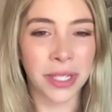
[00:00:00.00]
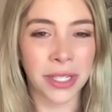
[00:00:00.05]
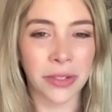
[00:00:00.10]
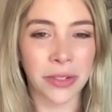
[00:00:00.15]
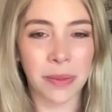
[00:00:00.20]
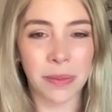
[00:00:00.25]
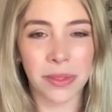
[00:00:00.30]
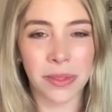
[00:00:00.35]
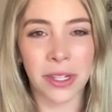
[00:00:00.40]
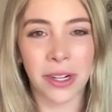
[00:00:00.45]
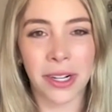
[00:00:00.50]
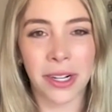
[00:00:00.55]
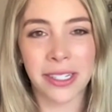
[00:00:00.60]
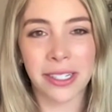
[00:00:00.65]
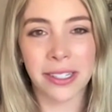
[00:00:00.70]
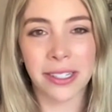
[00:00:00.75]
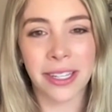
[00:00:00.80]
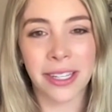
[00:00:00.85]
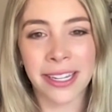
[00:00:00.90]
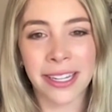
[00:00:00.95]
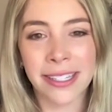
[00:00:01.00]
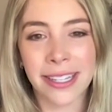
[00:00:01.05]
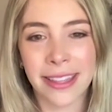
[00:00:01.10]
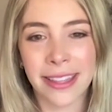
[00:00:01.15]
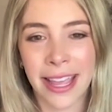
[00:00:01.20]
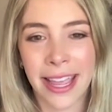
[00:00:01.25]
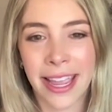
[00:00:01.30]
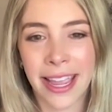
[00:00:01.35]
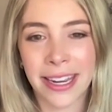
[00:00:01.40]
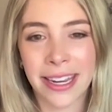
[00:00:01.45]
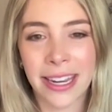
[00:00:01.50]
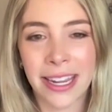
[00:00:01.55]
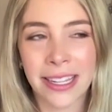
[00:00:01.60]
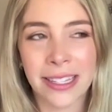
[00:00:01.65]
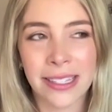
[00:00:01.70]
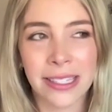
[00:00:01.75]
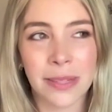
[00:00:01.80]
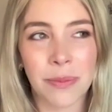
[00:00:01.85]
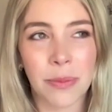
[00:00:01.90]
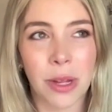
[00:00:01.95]
I'm starting to look into that
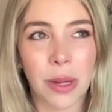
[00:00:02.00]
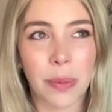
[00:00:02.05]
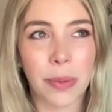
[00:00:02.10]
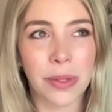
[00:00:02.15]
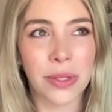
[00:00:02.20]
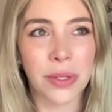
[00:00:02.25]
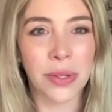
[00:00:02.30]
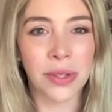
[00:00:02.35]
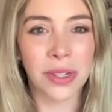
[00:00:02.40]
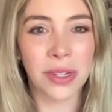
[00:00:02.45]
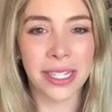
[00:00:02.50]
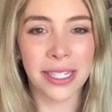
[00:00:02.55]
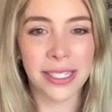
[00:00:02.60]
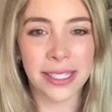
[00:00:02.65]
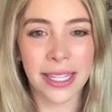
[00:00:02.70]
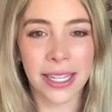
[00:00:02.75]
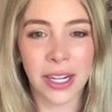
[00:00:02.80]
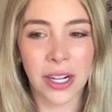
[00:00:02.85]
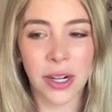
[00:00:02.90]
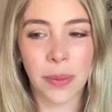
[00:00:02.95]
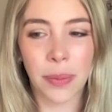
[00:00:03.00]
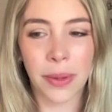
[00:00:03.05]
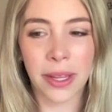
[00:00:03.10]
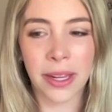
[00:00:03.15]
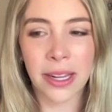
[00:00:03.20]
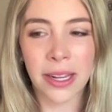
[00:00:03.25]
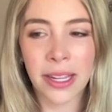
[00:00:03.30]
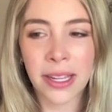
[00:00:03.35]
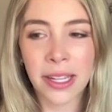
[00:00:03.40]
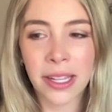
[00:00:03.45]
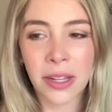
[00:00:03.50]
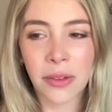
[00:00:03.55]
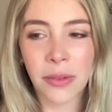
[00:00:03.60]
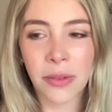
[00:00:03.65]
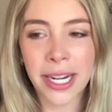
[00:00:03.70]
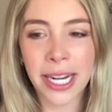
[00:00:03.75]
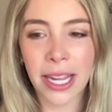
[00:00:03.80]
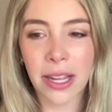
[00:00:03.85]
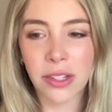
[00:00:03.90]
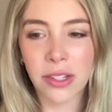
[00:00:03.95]
and some opportunities there. But
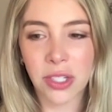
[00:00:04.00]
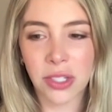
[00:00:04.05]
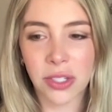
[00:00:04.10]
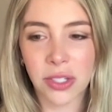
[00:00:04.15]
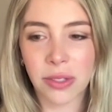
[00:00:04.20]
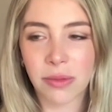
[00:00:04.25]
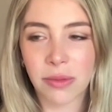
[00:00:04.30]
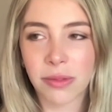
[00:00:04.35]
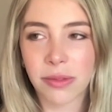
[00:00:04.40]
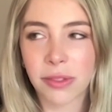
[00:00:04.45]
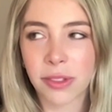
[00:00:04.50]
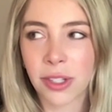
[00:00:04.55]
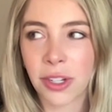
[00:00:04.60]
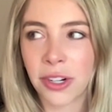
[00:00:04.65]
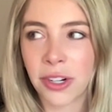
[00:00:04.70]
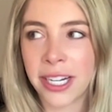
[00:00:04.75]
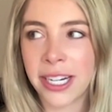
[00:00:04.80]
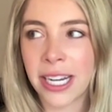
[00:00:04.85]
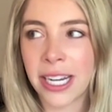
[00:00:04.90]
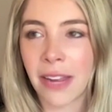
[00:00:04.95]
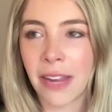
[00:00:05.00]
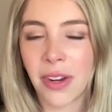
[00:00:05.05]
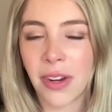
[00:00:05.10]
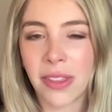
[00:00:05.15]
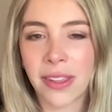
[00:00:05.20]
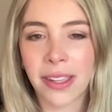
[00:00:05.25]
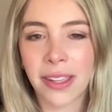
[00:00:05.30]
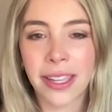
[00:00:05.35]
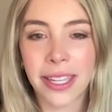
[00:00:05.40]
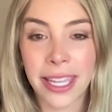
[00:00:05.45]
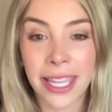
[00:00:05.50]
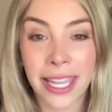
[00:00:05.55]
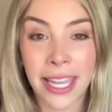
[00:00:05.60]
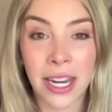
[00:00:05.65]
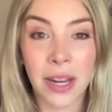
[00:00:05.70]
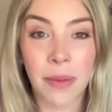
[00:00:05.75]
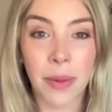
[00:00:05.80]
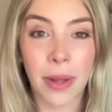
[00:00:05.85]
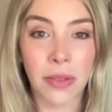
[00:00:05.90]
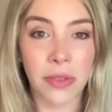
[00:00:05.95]
right now, just learning everything I
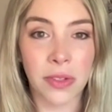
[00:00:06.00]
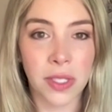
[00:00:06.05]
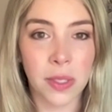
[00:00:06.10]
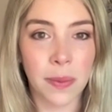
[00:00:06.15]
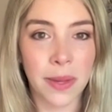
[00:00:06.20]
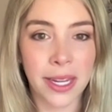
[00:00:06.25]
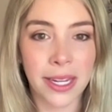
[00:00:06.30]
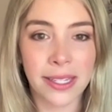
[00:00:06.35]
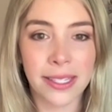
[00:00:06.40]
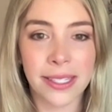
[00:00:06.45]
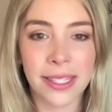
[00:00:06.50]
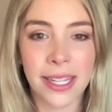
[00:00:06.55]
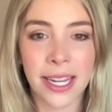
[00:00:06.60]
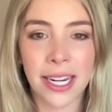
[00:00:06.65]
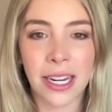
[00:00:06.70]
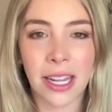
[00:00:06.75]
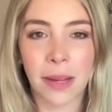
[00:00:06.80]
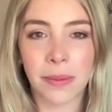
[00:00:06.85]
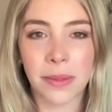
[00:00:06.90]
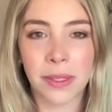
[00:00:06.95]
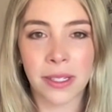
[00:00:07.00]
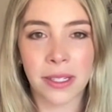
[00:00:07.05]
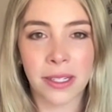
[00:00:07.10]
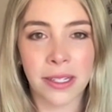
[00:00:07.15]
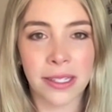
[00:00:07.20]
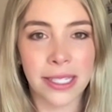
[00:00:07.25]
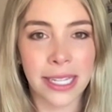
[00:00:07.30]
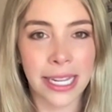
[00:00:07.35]
can about the space, staying up to